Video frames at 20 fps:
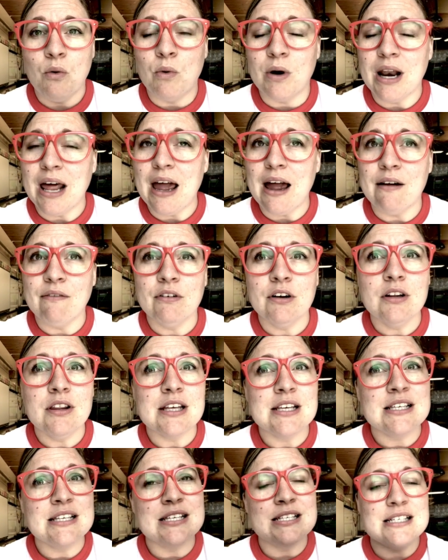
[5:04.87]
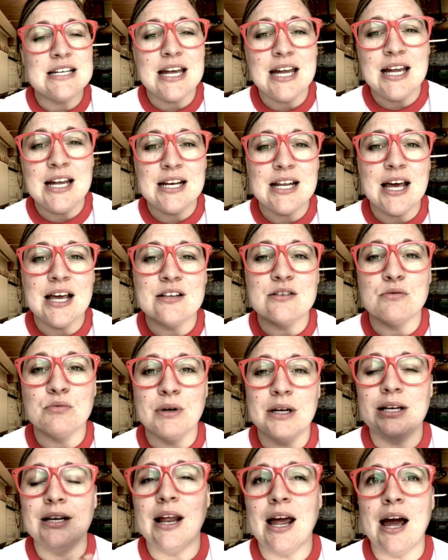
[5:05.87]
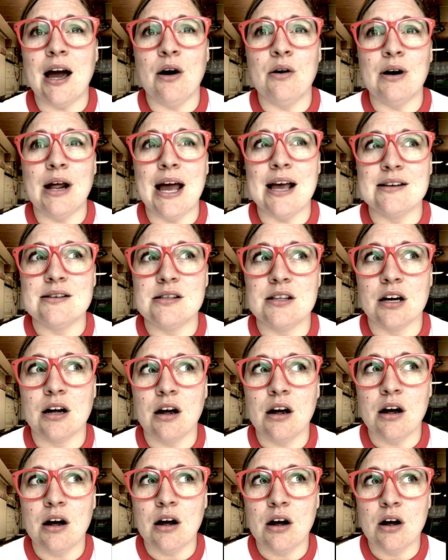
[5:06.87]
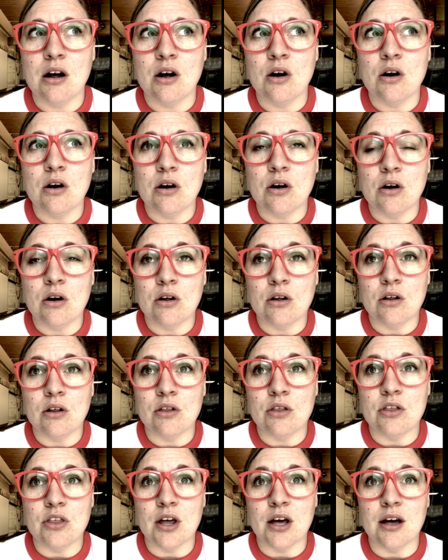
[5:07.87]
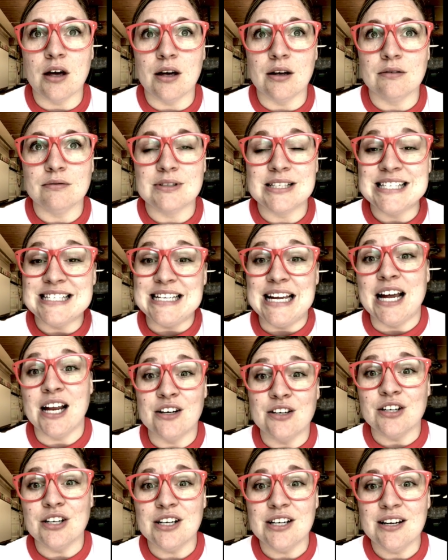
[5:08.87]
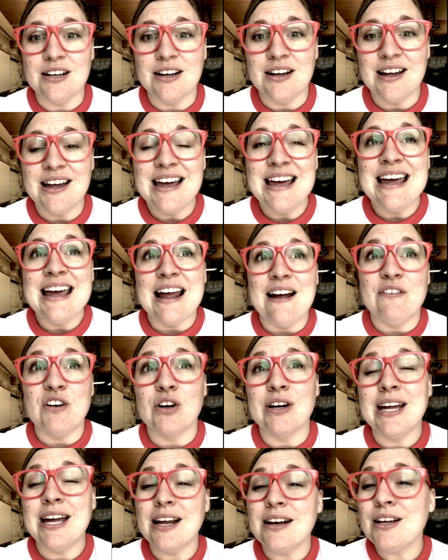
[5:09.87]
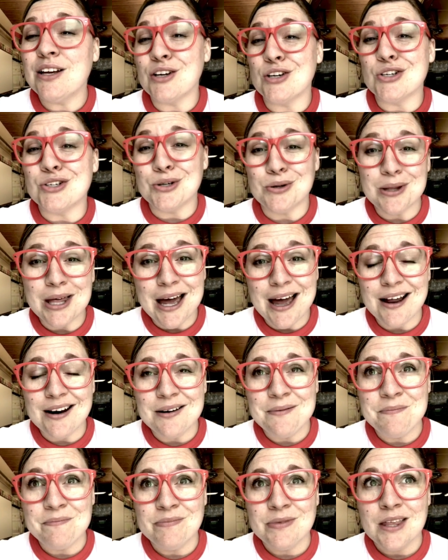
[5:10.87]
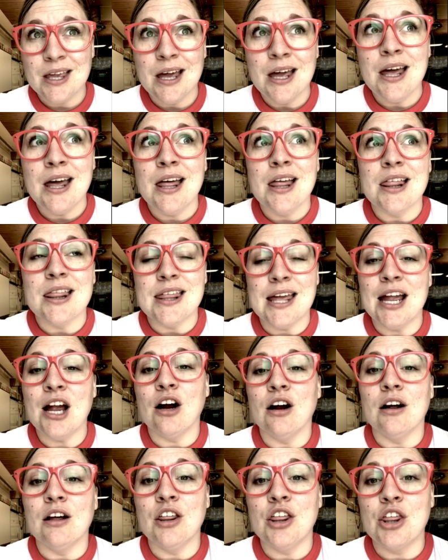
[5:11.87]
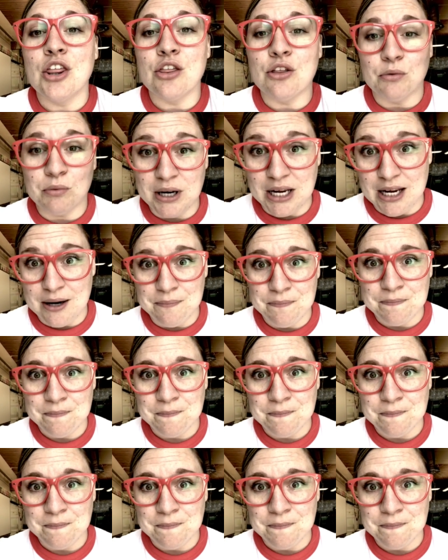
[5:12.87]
Whatever the state has written out as the standard, if your kid can do that, they are a 3.